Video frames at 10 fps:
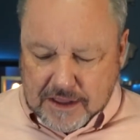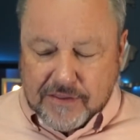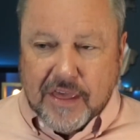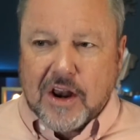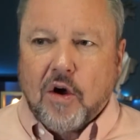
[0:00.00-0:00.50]

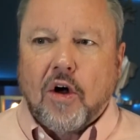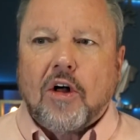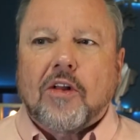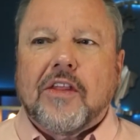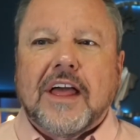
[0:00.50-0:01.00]
than
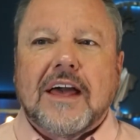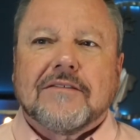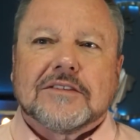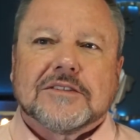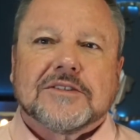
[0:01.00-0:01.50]
all the
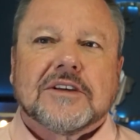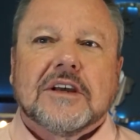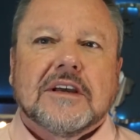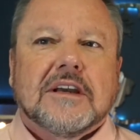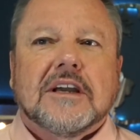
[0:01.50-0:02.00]
heavens
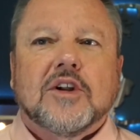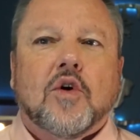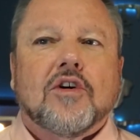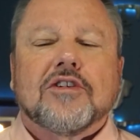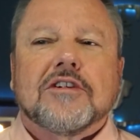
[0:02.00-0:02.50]
in
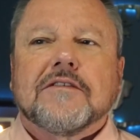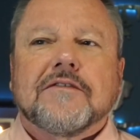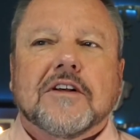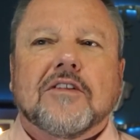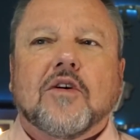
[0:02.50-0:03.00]
order to
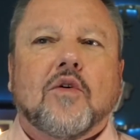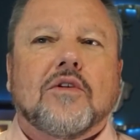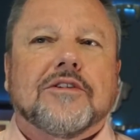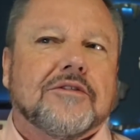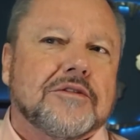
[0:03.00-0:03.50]
fill the
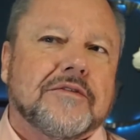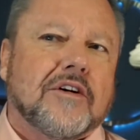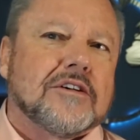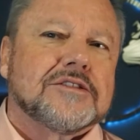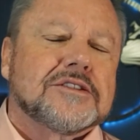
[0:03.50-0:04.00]
whole
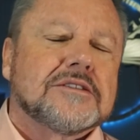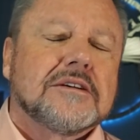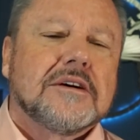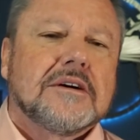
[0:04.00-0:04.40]
universe.